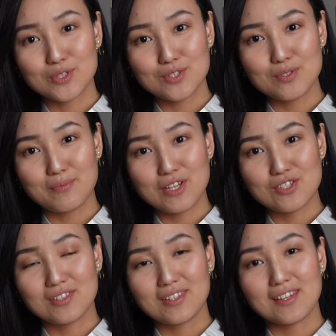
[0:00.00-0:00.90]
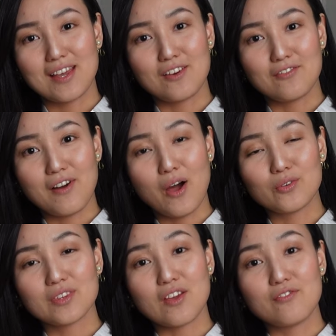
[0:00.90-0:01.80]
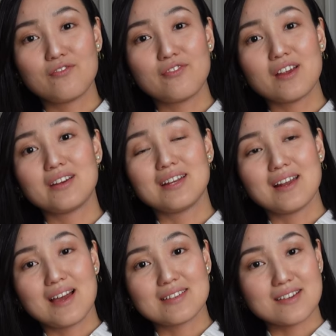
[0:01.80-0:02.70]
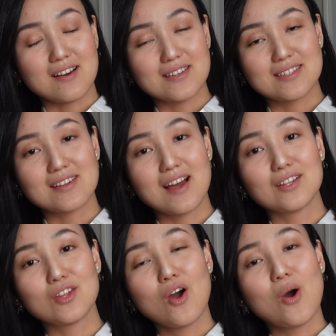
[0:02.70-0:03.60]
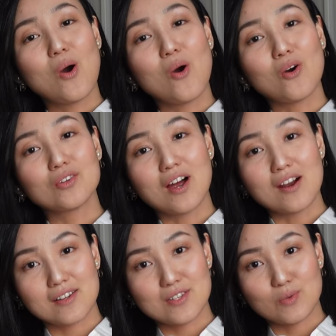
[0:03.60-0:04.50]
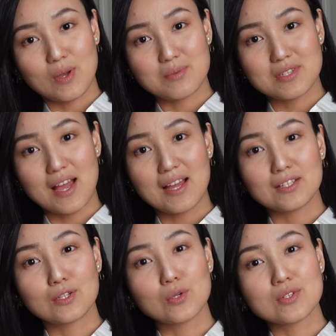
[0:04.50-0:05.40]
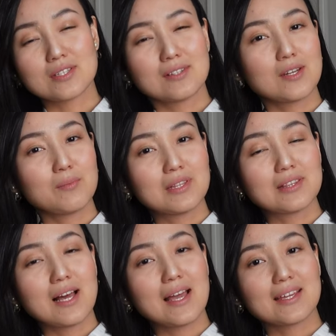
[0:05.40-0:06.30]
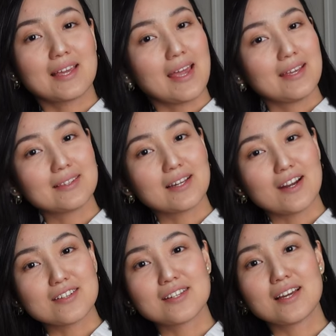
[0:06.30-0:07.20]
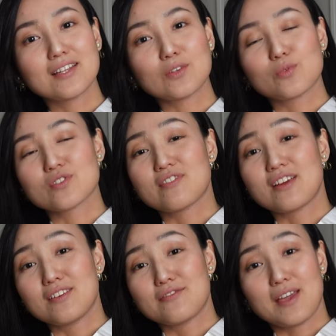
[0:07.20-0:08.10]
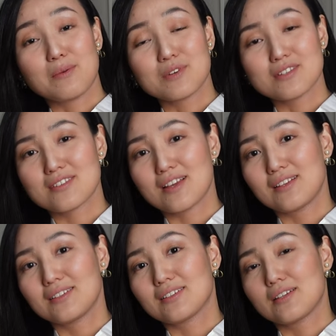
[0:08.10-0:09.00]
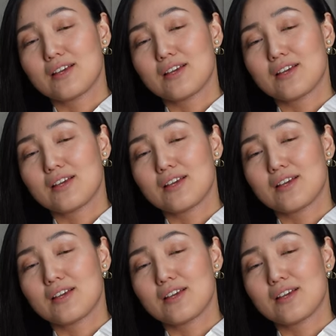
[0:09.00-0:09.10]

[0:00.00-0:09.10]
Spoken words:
wanted to mention that I have found a very nice cardigan on ARKET's website. It looks a little bit like Kate cardigan that was very famous and